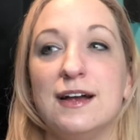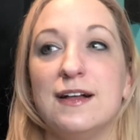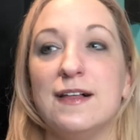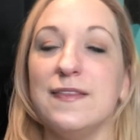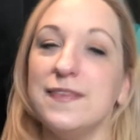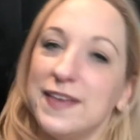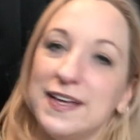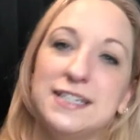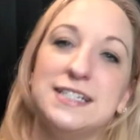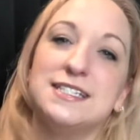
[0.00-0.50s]

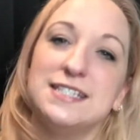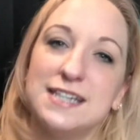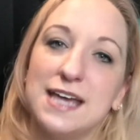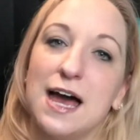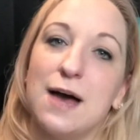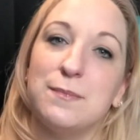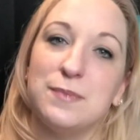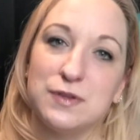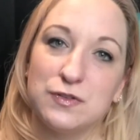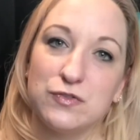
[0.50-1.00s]
That doesn't
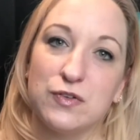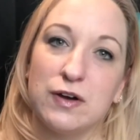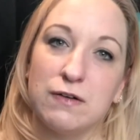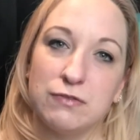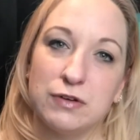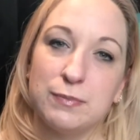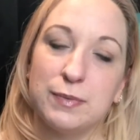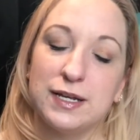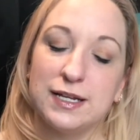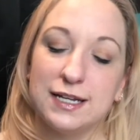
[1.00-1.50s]
happen for
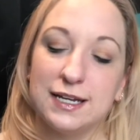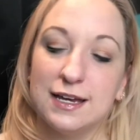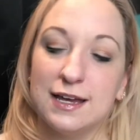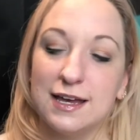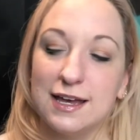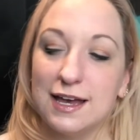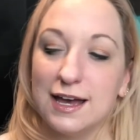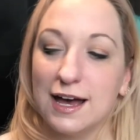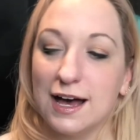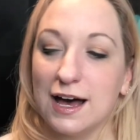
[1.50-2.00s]
everybody.
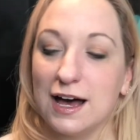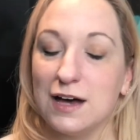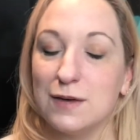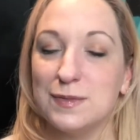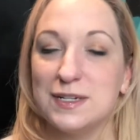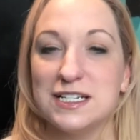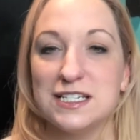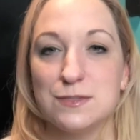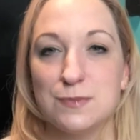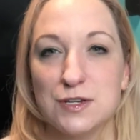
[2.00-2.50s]
Um,
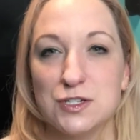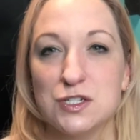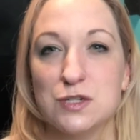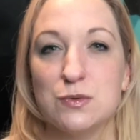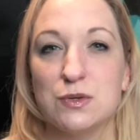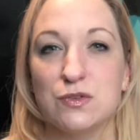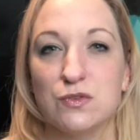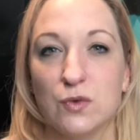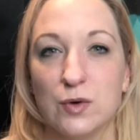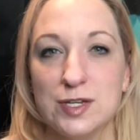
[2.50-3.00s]
and especially
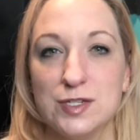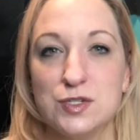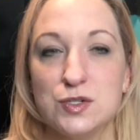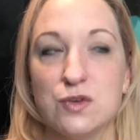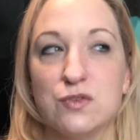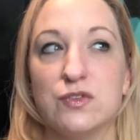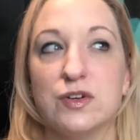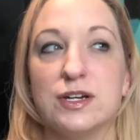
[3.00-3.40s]
with voiceover,